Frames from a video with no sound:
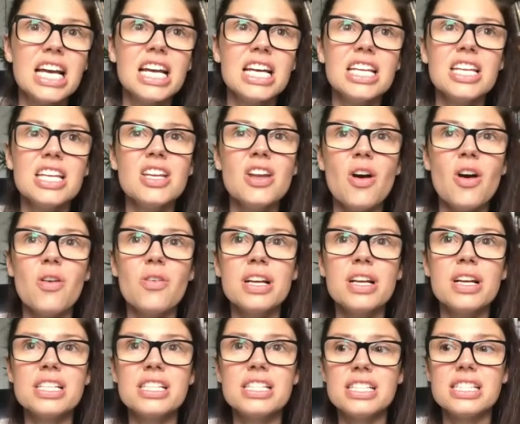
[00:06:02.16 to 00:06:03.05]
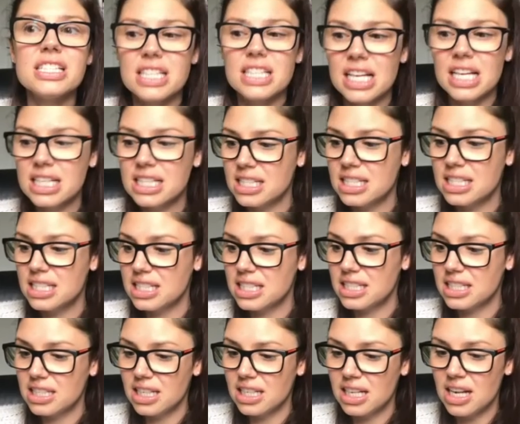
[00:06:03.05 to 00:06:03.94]
you know, it's
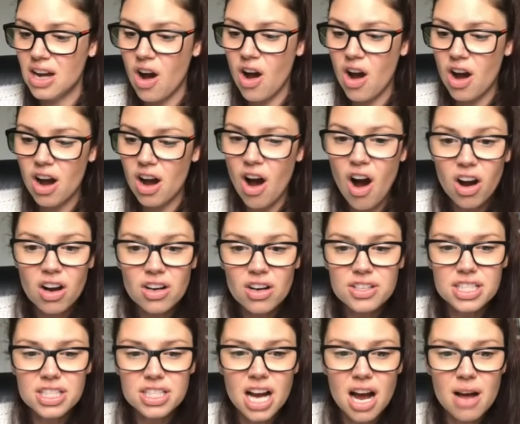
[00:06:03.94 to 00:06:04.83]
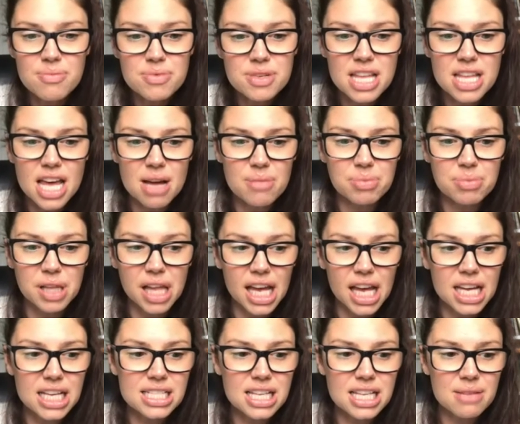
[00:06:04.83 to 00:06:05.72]
hard to come to that place.